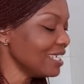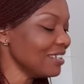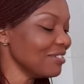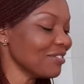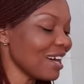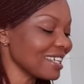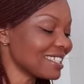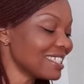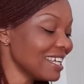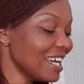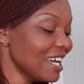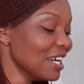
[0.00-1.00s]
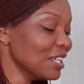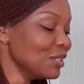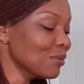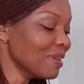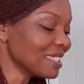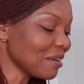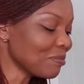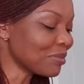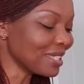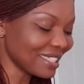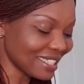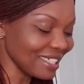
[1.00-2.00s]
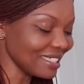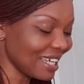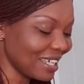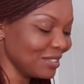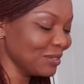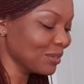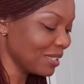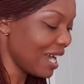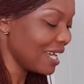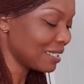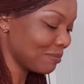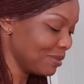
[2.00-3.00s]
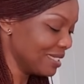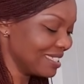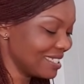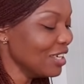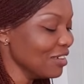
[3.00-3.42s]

In fact, you better pretend that you like beans.